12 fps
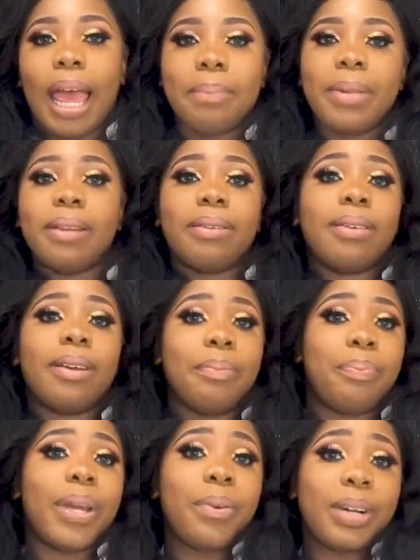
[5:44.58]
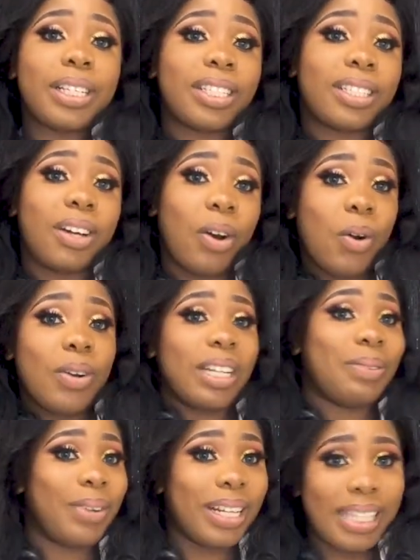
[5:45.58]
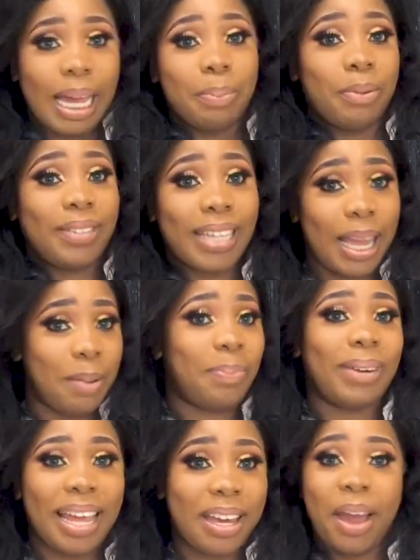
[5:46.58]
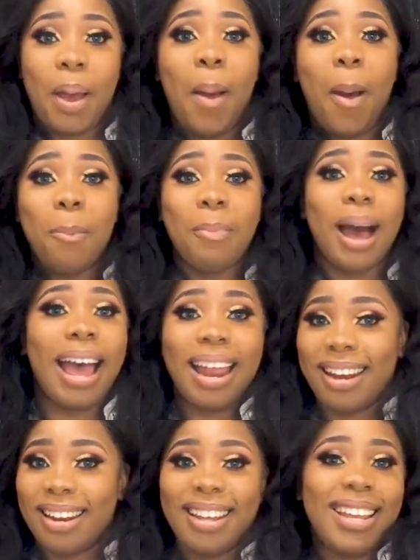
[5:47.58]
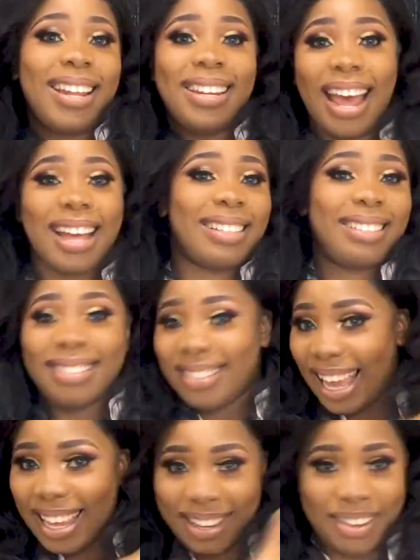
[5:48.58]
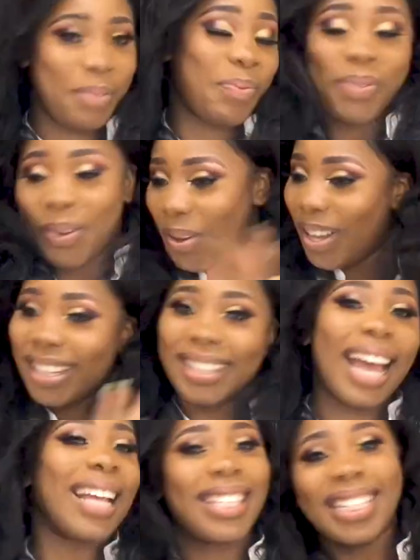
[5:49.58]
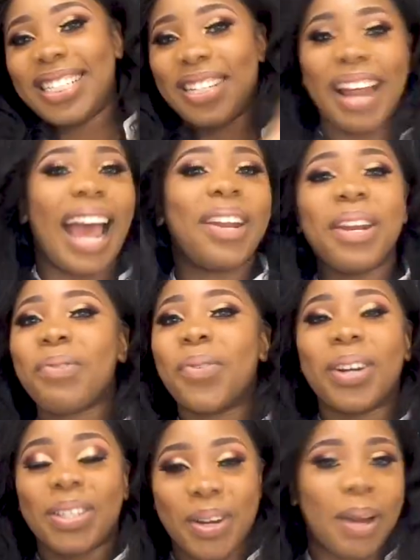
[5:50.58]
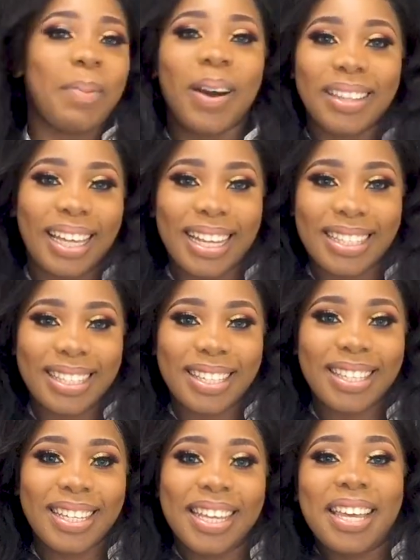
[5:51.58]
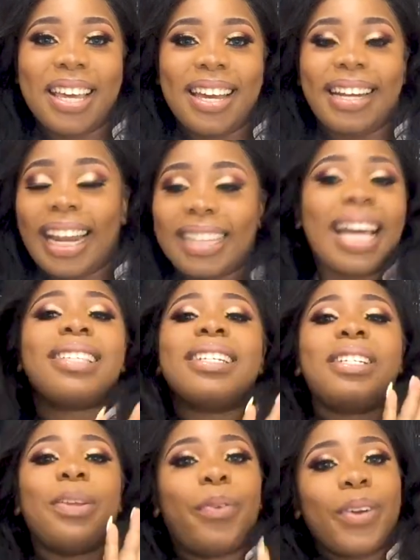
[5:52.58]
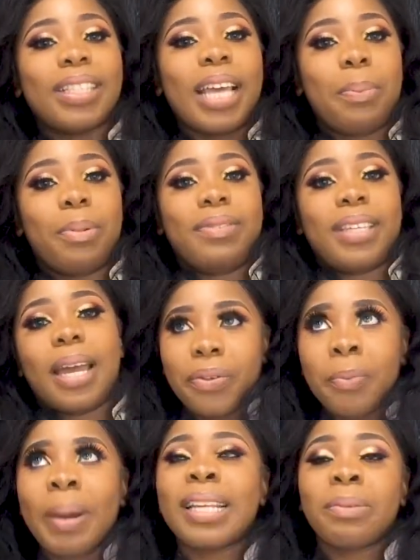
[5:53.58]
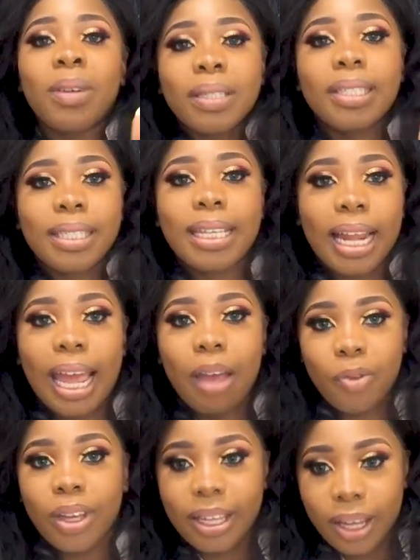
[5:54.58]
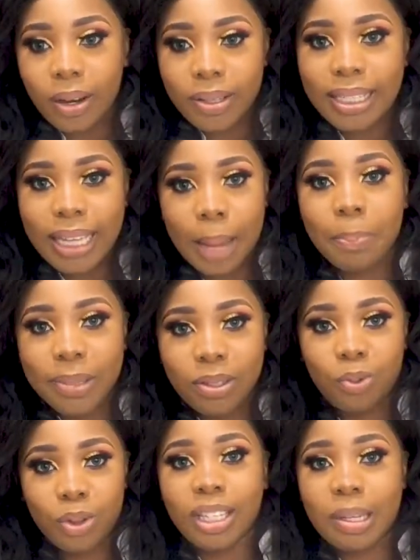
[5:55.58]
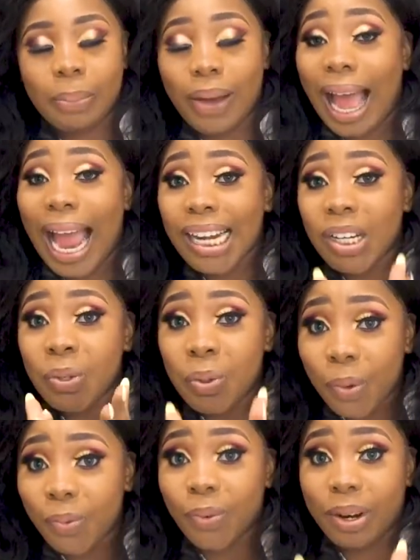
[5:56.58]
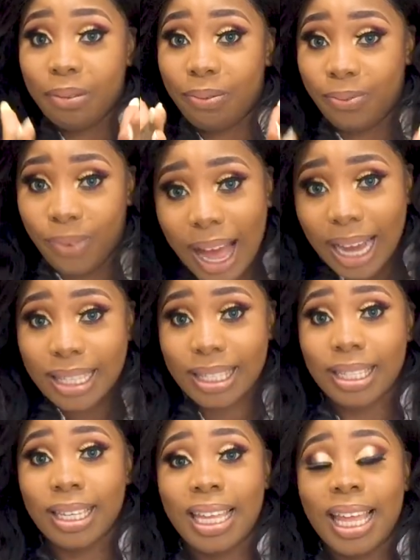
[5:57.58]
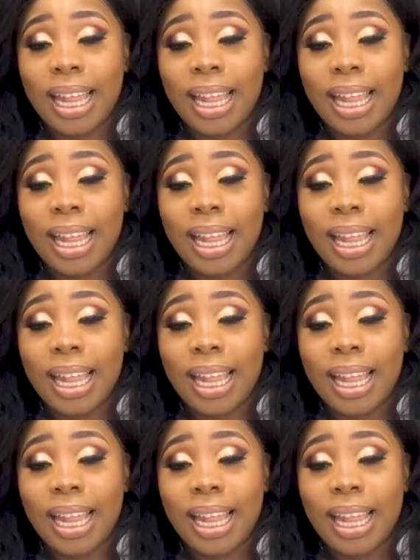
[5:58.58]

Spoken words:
I mean, being rich is a whole different type. Like, man, I don't even want to talk about that. Like, that's a different type of type. You might want to say that every girl's type is rich, but I know for a fact